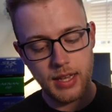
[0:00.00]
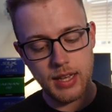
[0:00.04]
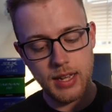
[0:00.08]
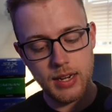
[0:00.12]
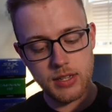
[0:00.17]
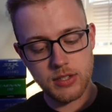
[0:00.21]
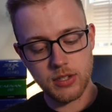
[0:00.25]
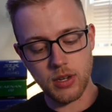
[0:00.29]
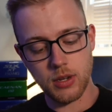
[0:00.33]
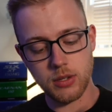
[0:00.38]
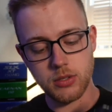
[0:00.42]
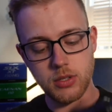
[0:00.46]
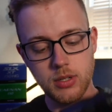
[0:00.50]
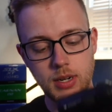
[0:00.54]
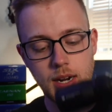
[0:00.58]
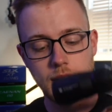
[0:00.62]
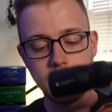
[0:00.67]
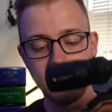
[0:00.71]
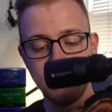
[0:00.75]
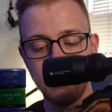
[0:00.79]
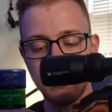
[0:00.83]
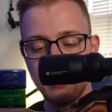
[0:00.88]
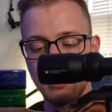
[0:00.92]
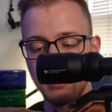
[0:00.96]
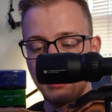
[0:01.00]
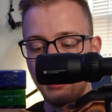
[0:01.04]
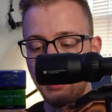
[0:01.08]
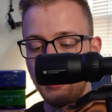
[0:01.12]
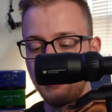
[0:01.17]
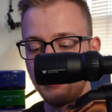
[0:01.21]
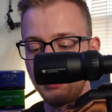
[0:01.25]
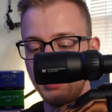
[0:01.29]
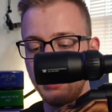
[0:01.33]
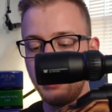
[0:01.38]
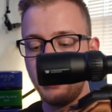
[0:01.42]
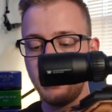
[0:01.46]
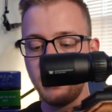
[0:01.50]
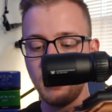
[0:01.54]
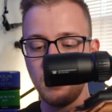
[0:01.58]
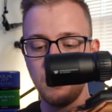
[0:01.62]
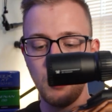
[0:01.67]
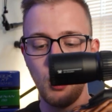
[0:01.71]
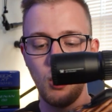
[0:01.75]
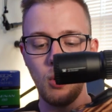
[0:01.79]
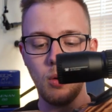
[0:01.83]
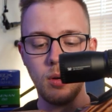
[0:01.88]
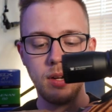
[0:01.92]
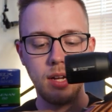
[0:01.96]
And it's also got this lovely
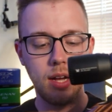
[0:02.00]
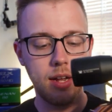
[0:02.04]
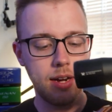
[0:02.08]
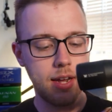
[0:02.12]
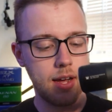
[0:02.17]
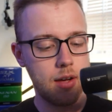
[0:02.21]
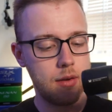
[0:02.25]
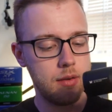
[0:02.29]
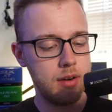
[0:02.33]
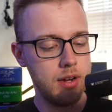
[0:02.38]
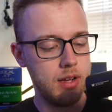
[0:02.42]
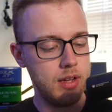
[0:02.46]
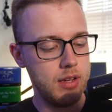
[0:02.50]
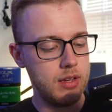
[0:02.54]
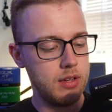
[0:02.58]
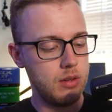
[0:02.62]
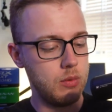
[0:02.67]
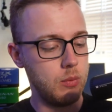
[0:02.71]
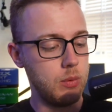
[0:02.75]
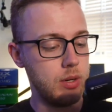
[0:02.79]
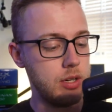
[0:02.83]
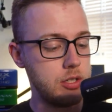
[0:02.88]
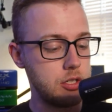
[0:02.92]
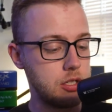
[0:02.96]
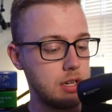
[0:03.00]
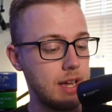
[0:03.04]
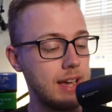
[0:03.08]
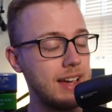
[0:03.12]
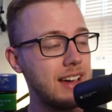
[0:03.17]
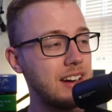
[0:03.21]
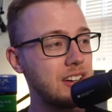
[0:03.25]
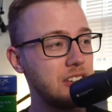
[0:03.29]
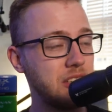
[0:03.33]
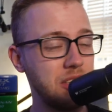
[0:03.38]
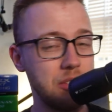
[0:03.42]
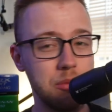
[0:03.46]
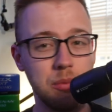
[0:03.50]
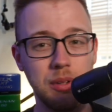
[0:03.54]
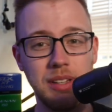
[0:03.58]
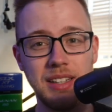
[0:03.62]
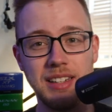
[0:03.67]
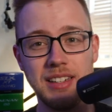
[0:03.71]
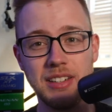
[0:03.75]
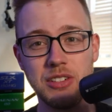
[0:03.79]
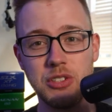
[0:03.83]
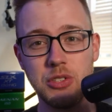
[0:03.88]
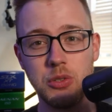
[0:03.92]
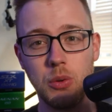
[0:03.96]
thumb hole cutout, which I actually
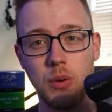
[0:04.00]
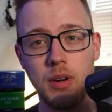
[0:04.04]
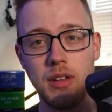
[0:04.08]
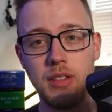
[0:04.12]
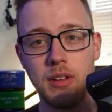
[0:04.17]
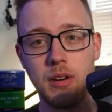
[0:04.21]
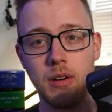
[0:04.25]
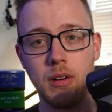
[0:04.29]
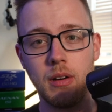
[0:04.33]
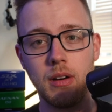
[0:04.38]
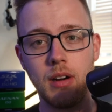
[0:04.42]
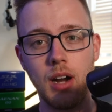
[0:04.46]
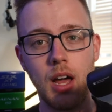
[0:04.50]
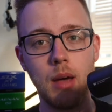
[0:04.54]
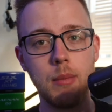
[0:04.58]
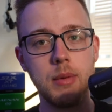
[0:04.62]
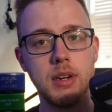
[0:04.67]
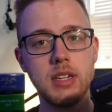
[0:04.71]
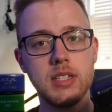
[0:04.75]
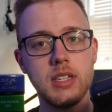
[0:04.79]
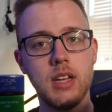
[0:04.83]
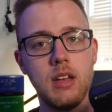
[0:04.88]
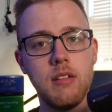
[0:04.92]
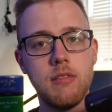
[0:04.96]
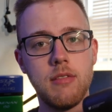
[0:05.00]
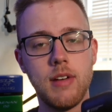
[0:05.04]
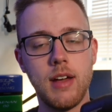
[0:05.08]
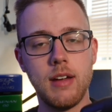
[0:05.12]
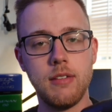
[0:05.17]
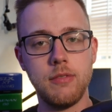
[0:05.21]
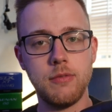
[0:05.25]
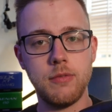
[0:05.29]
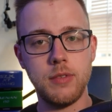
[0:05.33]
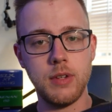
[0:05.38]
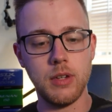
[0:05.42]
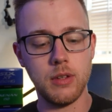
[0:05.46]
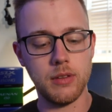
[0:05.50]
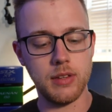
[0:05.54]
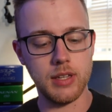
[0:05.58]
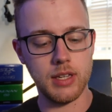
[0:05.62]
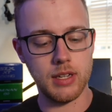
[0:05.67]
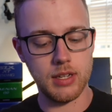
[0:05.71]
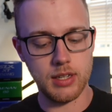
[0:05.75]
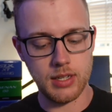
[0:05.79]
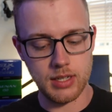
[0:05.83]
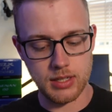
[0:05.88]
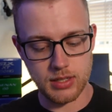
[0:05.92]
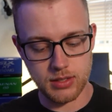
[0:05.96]
really enjoy the ergonomics of. I feel
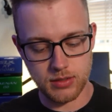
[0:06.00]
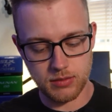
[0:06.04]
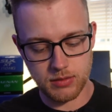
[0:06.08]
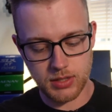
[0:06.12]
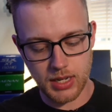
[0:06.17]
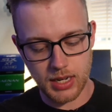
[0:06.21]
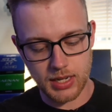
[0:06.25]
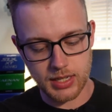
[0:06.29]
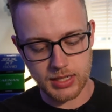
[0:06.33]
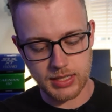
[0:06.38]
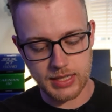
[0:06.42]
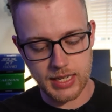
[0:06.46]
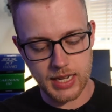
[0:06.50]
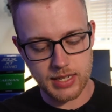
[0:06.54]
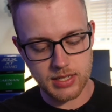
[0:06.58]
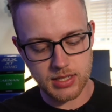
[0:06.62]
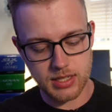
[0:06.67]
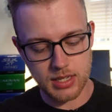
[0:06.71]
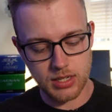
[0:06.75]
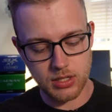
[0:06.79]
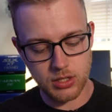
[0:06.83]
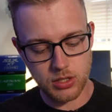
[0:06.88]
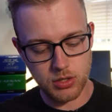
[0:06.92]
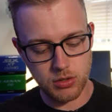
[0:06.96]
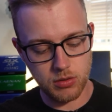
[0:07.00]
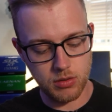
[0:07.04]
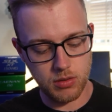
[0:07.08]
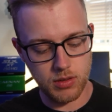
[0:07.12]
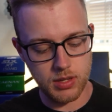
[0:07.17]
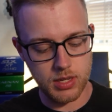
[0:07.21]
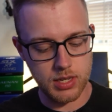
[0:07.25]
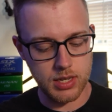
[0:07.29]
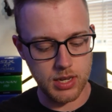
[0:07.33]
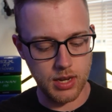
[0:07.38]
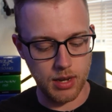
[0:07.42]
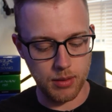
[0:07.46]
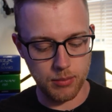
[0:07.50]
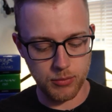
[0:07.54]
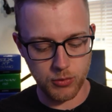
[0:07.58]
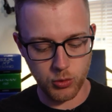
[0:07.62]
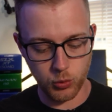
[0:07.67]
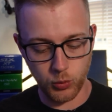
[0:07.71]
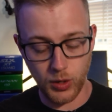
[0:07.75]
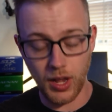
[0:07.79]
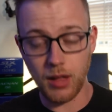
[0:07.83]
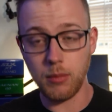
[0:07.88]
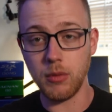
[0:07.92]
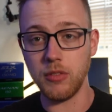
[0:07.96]
that it kind of gets into
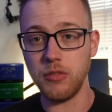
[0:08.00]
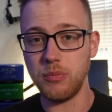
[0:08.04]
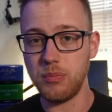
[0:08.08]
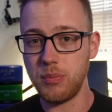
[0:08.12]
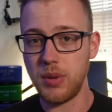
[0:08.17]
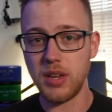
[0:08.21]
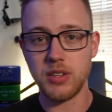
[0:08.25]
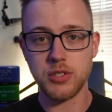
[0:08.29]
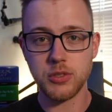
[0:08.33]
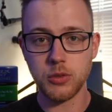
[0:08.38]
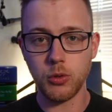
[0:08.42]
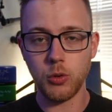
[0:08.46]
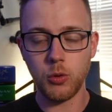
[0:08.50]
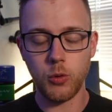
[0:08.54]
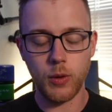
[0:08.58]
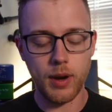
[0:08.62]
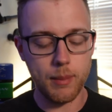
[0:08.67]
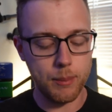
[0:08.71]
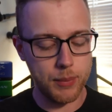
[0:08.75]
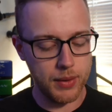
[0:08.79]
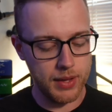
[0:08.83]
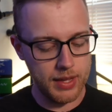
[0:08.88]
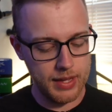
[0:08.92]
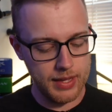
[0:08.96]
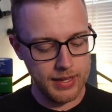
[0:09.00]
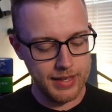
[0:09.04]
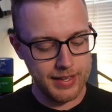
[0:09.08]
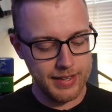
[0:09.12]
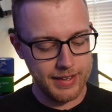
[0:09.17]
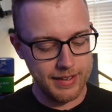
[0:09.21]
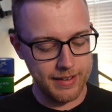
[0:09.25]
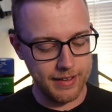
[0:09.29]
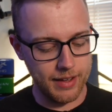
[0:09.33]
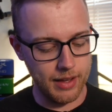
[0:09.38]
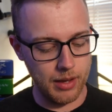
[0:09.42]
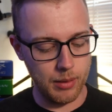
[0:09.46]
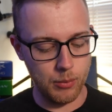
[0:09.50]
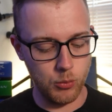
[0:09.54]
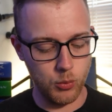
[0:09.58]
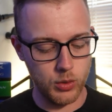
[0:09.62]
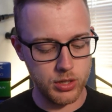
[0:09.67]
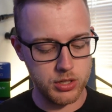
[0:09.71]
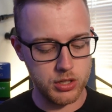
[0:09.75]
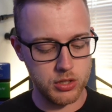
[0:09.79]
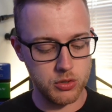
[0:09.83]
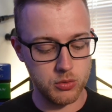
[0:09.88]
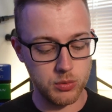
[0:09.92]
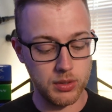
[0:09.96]
the realm of pistol grip,
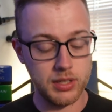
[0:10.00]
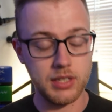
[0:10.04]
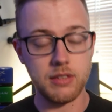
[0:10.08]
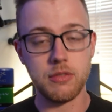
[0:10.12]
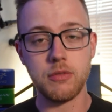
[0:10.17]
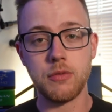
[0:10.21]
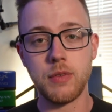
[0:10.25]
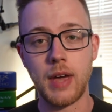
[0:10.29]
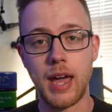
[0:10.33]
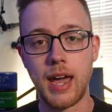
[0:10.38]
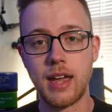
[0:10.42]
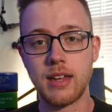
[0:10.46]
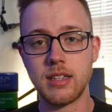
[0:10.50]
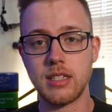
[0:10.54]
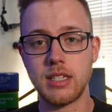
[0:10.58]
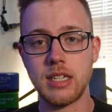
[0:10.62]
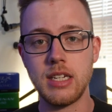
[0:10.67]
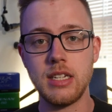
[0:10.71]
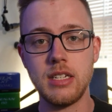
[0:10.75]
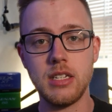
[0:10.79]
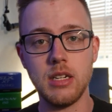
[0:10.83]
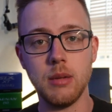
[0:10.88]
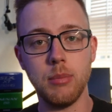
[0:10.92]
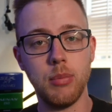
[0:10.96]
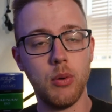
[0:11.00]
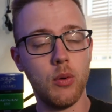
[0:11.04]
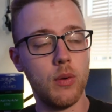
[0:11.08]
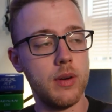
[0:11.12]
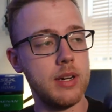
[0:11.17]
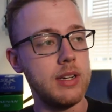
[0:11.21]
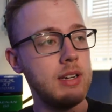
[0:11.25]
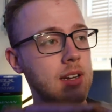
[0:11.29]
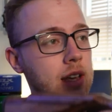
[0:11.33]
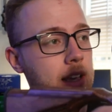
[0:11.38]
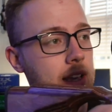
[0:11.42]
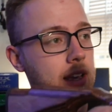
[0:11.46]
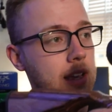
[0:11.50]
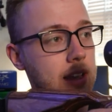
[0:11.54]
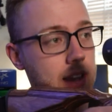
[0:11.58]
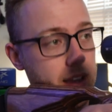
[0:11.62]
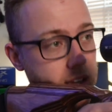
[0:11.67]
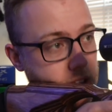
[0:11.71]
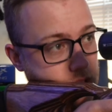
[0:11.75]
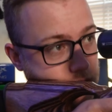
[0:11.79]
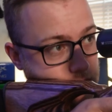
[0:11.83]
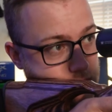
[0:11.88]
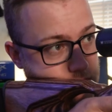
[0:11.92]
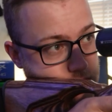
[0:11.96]
which is really fast, easy to point.
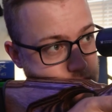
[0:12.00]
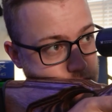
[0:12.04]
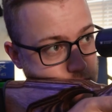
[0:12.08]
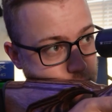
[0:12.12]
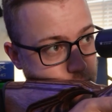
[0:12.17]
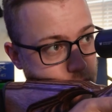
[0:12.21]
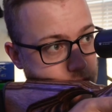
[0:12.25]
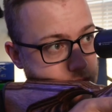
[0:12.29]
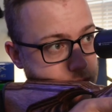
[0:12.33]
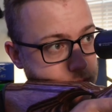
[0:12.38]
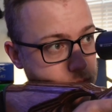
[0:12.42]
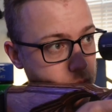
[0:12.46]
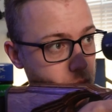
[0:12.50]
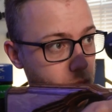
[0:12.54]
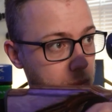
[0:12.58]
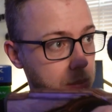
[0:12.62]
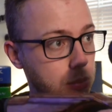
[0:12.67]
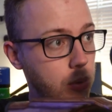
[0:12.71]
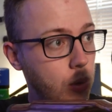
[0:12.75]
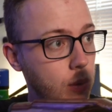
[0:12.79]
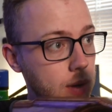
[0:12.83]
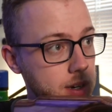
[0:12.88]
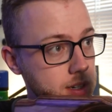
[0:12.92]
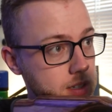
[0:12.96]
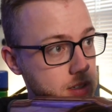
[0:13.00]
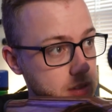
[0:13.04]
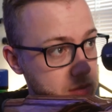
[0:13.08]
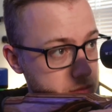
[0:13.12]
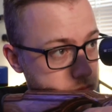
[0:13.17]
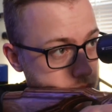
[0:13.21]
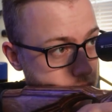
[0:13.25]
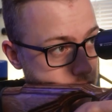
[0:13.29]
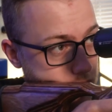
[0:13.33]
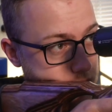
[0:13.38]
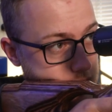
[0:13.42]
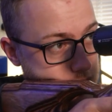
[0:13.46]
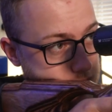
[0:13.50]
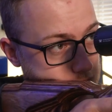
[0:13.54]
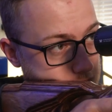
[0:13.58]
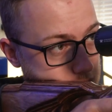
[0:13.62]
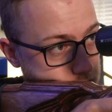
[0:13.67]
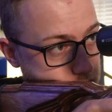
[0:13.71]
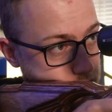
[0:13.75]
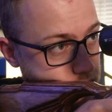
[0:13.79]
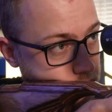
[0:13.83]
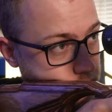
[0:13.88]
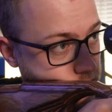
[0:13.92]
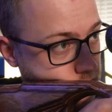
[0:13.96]
And this rifle points very
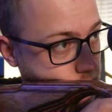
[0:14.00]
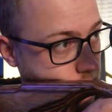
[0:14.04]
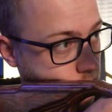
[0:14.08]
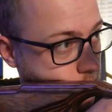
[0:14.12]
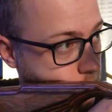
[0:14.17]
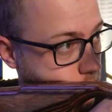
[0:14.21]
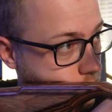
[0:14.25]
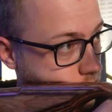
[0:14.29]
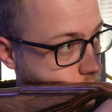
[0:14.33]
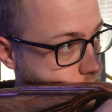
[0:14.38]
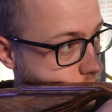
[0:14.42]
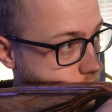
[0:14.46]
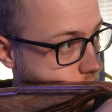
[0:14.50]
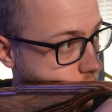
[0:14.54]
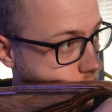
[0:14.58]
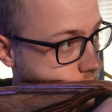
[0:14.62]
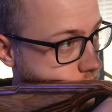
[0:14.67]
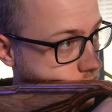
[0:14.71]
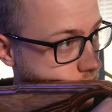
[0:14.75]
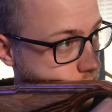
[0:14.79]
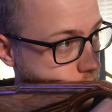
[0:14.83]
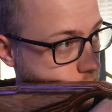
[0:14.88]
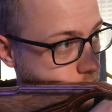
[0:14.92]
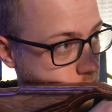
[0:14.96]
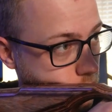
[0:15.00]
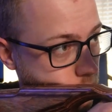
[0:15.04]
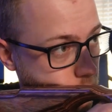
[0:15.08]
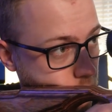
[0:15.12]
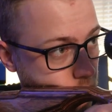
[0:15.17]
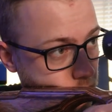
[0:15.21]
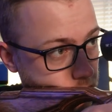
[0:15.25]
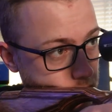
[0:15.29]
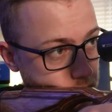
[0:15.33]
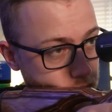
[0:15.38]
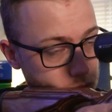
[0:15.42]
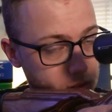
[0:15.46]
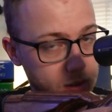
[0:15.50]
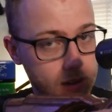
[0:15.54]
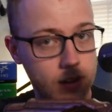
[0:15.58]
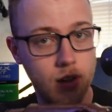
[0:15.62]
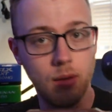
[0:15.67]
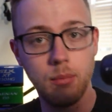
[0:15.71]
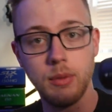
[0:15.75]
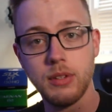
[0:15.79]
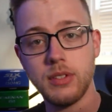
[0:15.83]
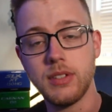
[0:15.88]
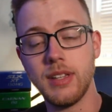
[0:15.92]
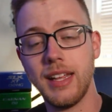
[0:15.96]
naturally, almost as if it were
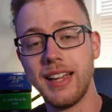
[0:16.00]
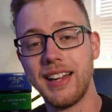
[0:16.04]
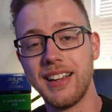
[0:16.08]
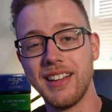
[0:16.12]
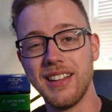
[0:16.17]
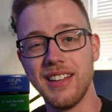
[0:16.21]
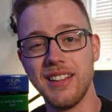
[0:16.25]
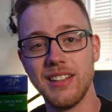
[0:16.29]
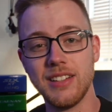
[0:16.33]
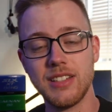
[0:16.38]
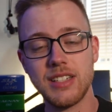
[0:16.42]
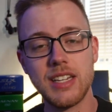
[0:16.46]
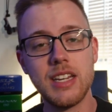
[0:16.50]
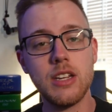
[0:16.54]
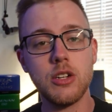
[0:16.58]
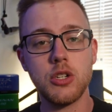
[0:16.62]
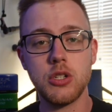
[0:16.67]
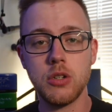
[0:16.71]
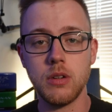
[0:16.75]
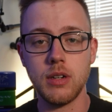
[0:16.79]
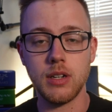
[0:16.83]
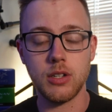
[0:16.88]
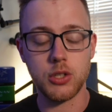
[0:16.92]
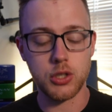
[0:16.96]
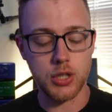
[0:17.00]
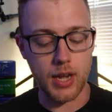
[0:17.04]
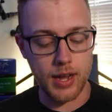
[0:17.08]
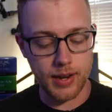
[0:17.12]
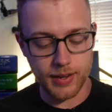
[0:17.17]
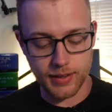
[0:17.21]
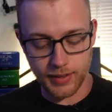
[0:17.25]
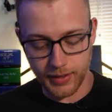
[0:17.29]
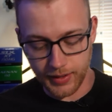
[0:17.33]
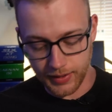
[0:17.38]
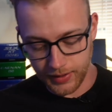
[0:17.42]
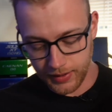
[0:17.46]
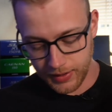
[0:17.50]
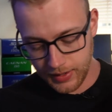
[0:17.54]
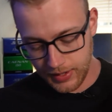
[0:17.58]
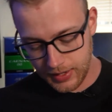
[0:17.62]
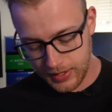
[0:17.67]
almost like a skeet shooting shotgun.